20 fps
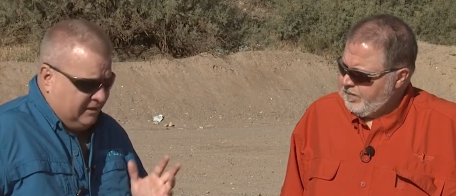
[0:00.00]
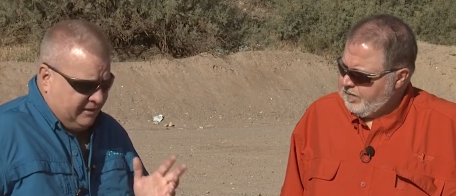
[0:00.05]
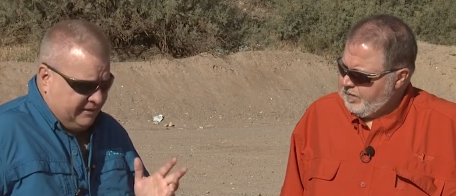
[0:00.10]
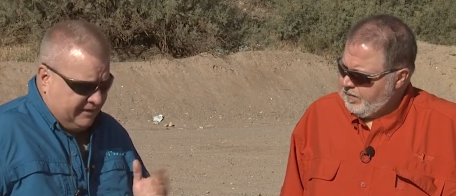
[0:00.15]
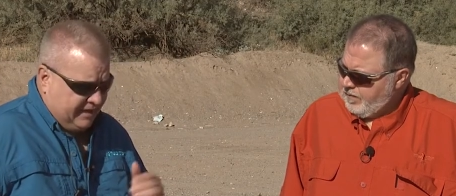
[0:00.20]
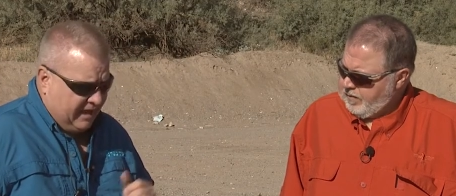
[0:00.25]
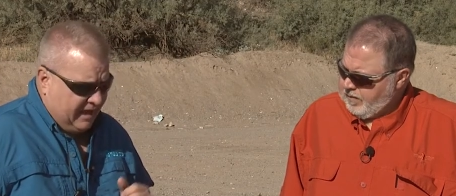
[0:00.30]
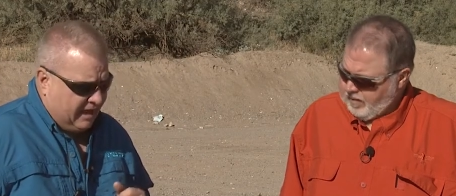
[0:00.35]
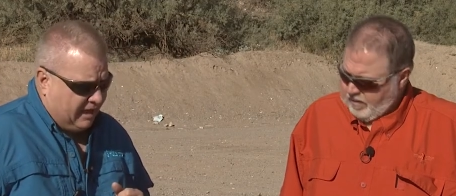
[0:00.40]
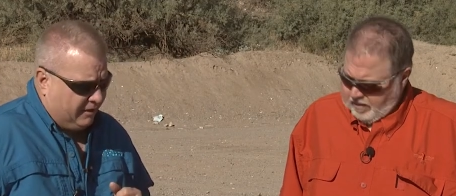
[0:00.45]

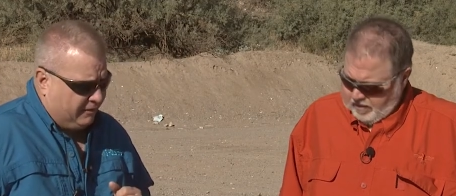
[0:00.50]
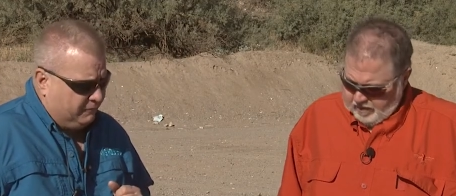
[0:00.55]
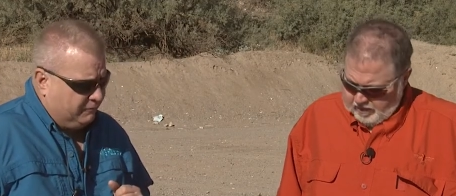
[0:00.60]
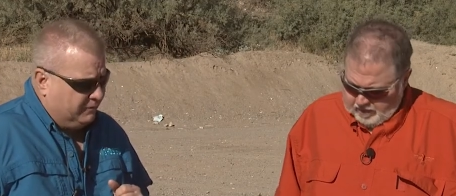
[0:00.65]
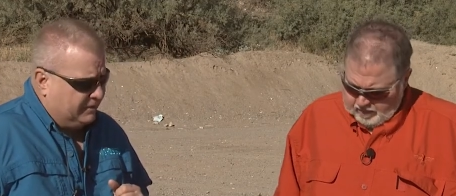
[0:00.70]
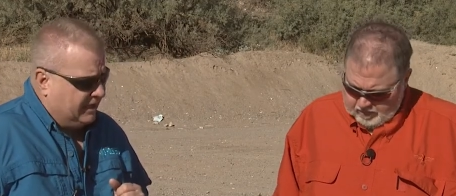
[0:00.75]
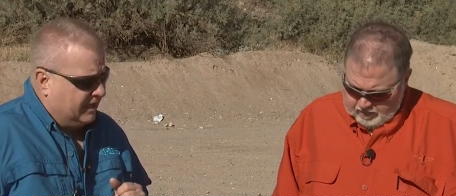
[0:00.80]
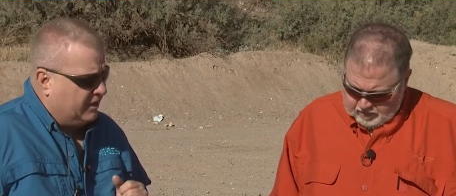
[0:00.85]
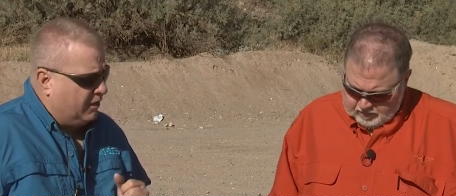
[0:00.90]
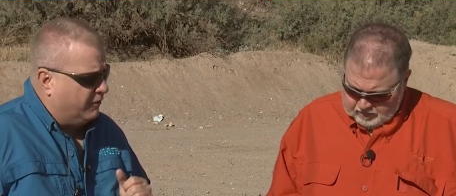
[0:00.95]
Speaker 1: Now, when
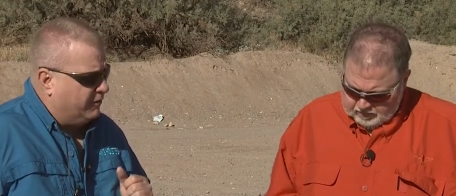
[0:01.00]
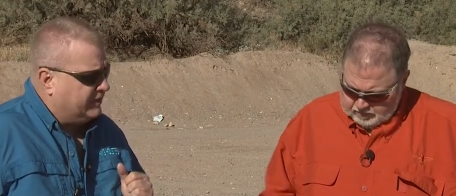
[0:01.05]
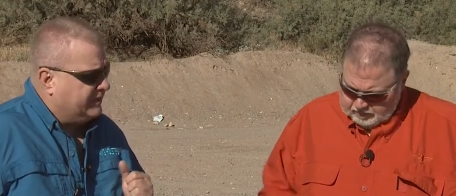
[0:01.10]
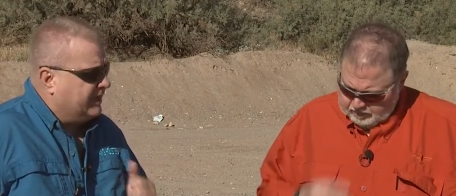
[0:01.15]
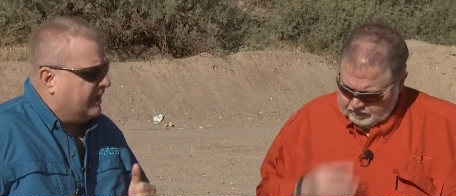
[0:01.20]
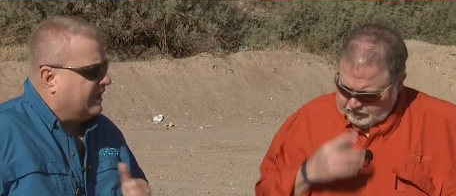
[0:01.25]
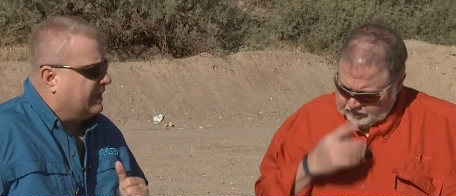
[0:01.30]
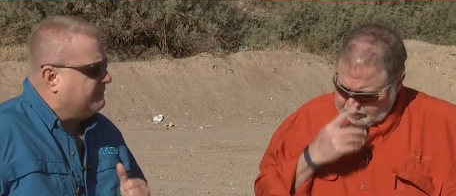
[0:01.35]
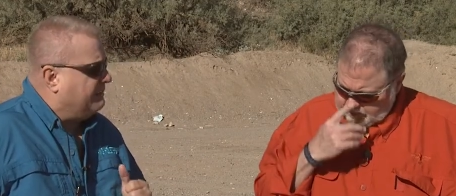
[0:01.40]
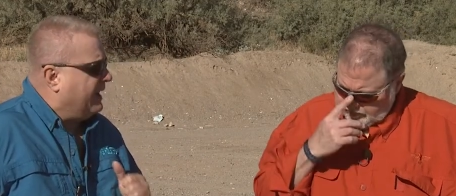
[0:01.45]
they go to
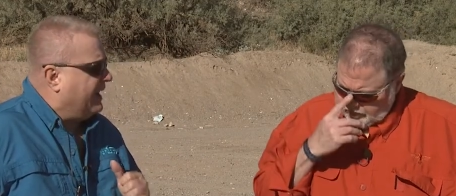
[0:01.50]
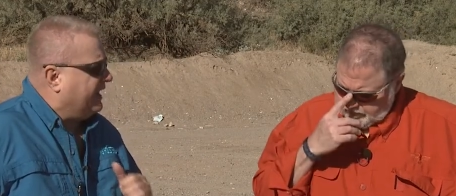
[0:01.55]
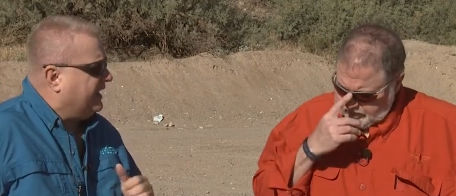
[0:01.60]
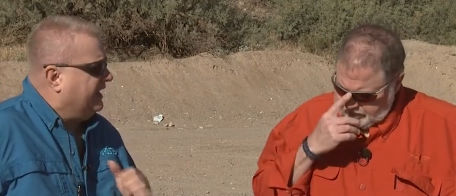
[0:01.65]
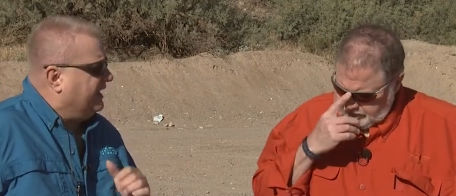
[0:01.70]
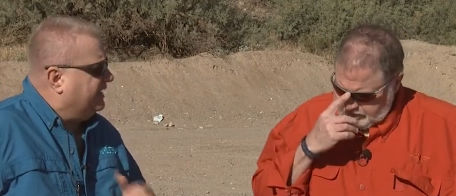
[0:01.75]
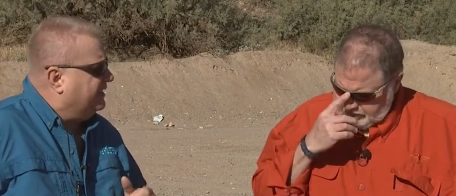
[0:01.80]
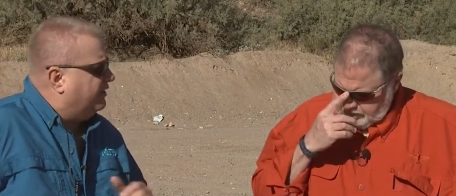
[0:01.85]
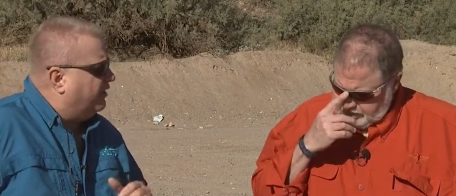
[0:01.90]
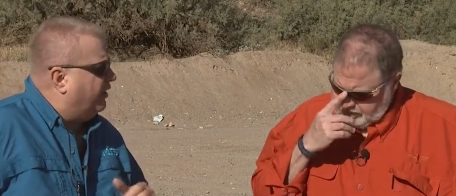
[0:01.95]
tuck it back
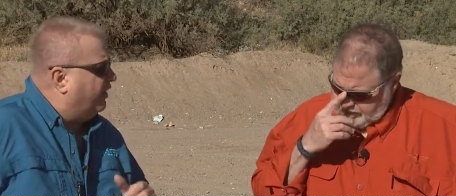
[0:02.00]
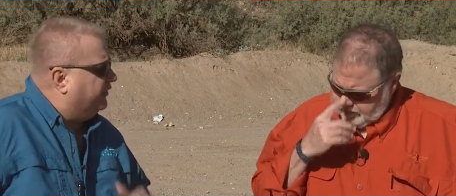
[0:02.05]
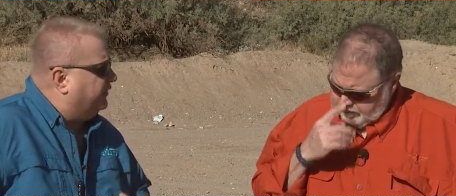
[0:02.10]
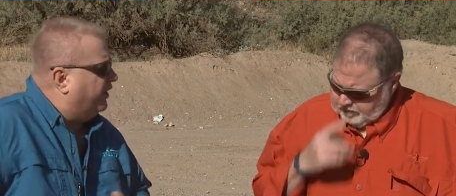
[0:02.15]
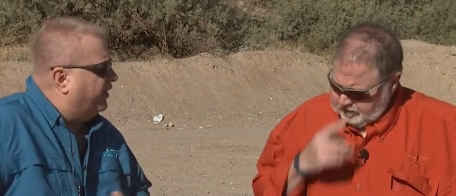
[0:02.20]
in, they're all